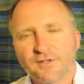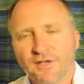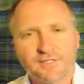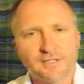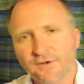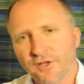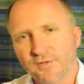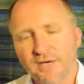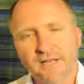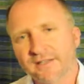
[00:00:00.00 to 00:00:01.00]
closely
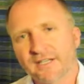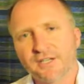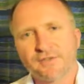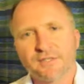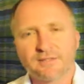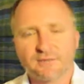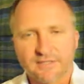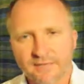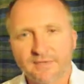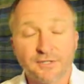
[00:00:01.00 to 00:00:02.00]
followed by other countries,
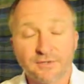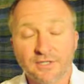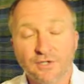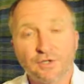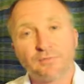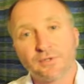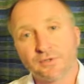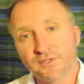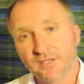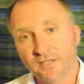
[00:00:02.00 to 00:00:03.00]
well, some countries in Europe,
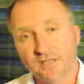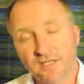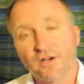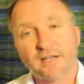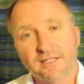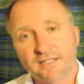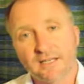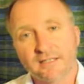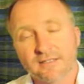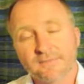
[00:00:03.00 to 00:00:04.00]
but also the United
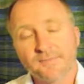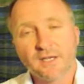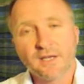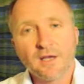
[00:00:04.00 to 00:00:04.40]
States.